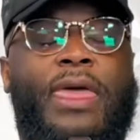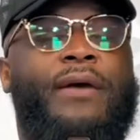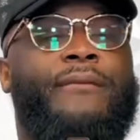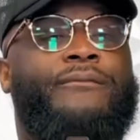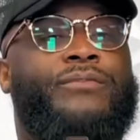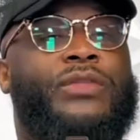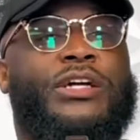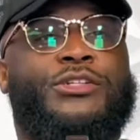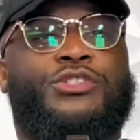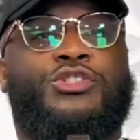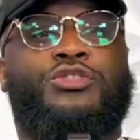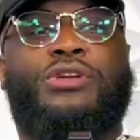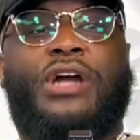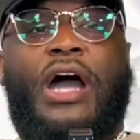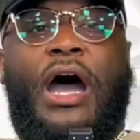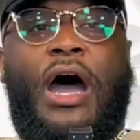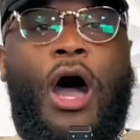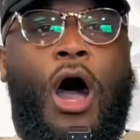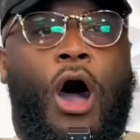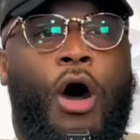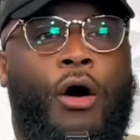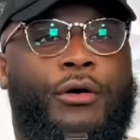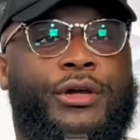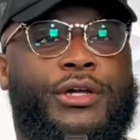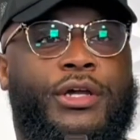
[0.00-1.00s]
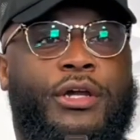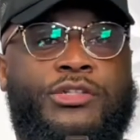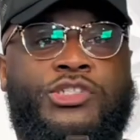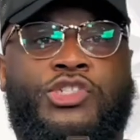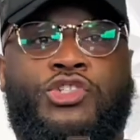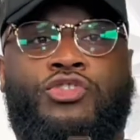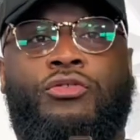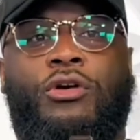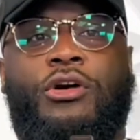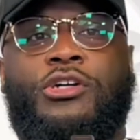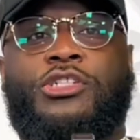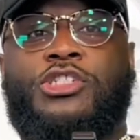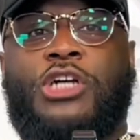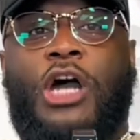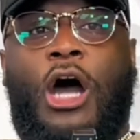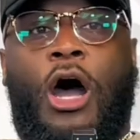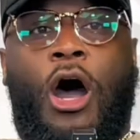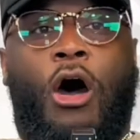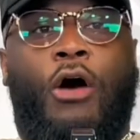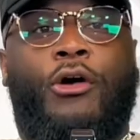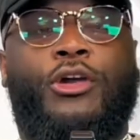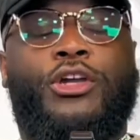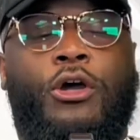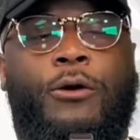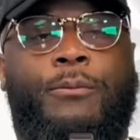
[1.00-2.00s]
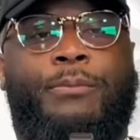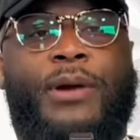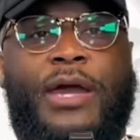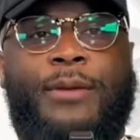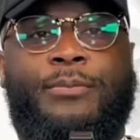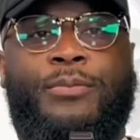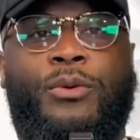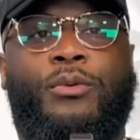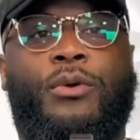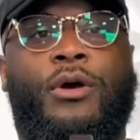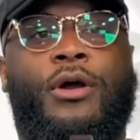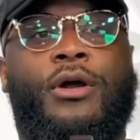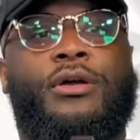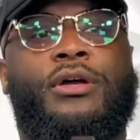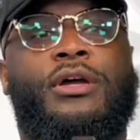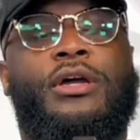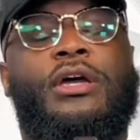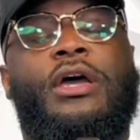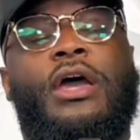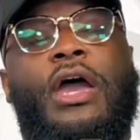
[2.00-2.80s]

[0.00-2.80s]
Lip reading: that you got all your structure, all your paperwork,